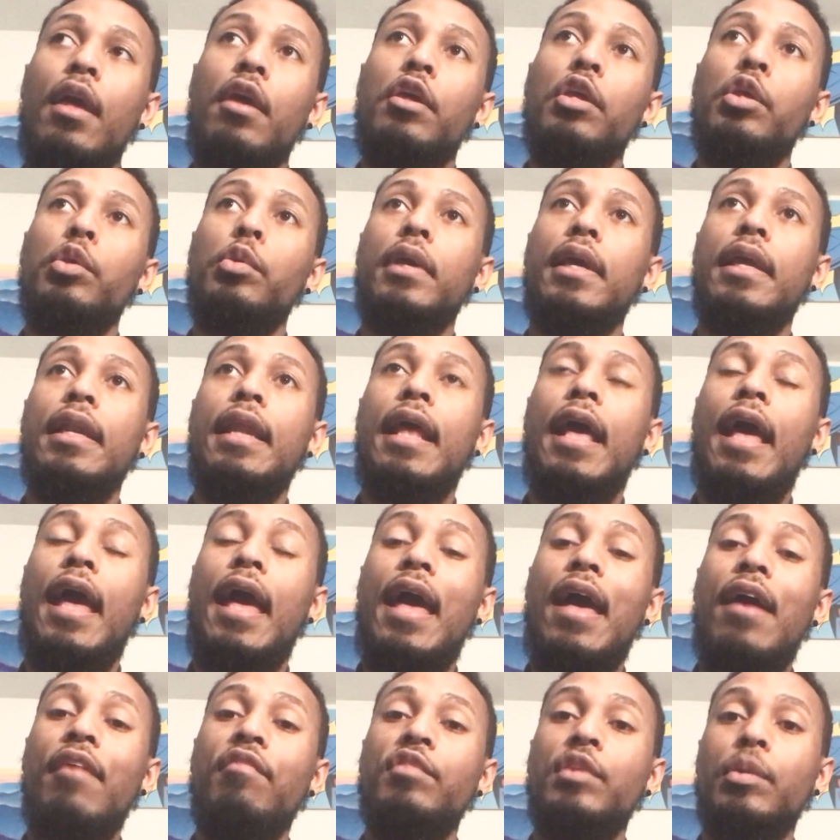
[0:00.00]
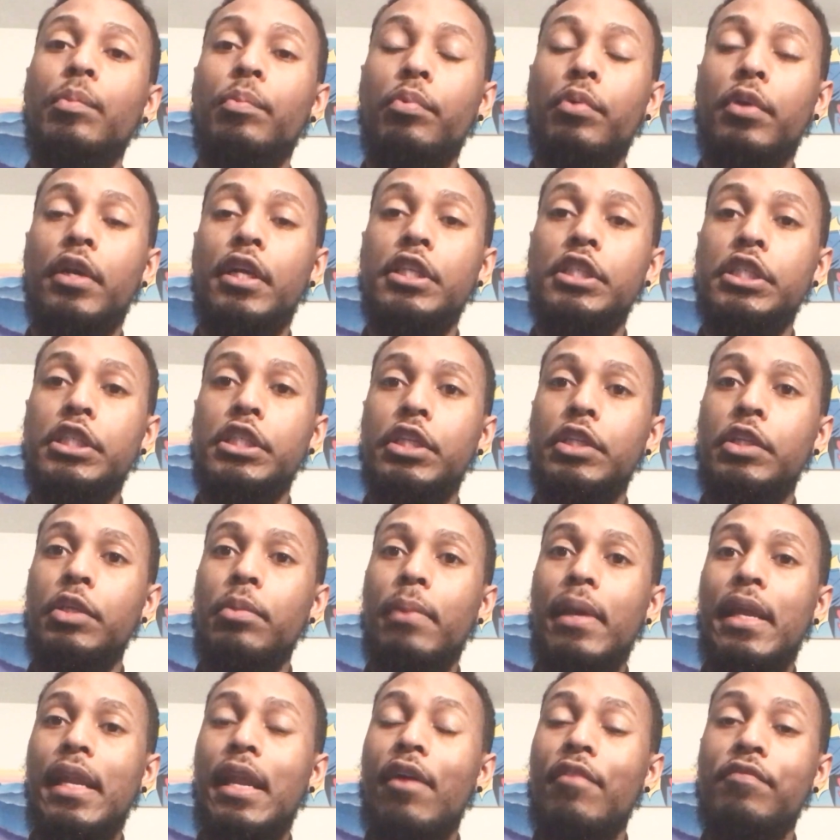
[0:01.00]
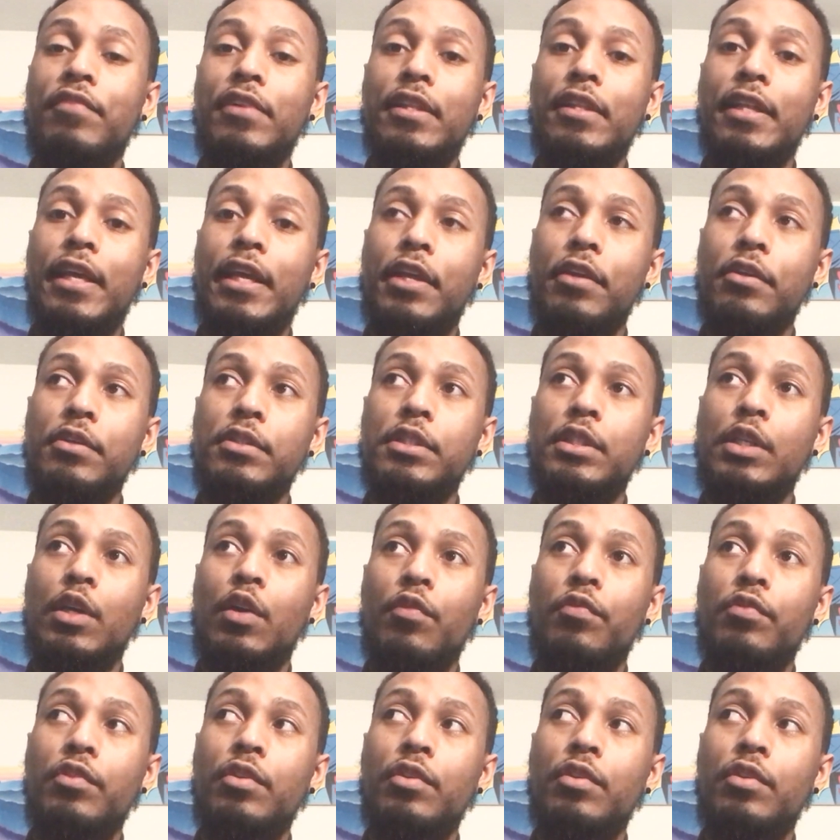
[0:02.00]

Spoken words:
You can have depression. You may not feel like yourself.